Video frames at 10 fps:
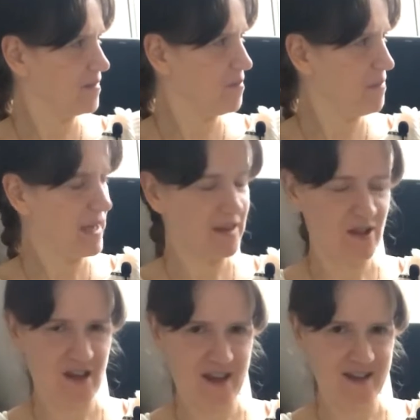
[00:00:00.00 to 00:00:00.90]
make
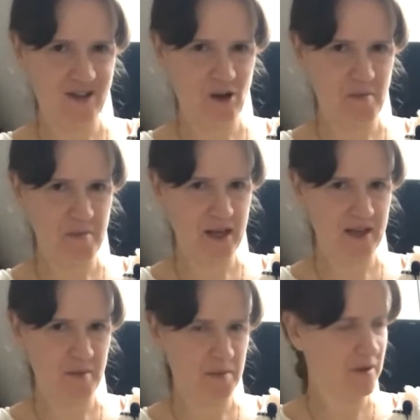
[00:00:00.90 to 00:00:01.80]
the hand come back
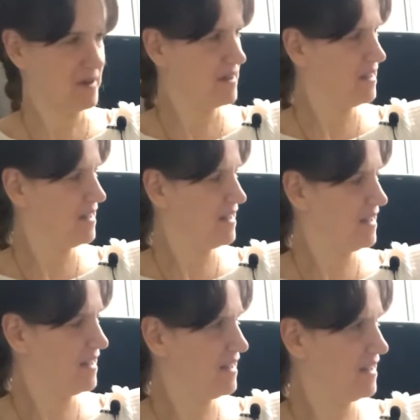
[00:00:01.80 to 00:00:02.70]
up.
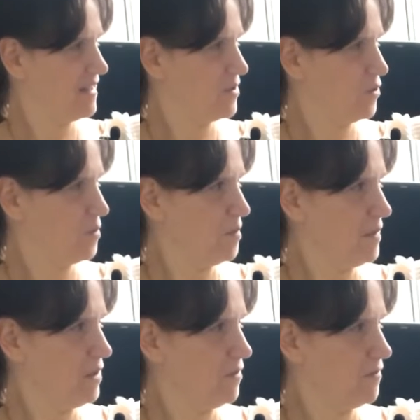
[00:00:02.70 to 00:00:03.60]
So your
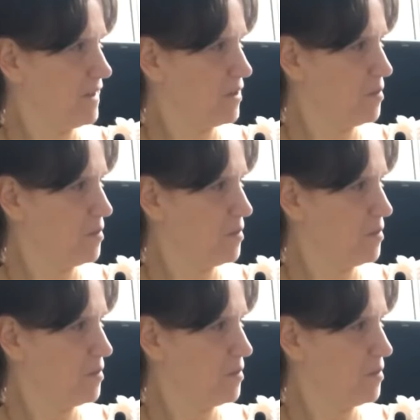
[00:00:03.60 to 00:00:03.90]
middle finger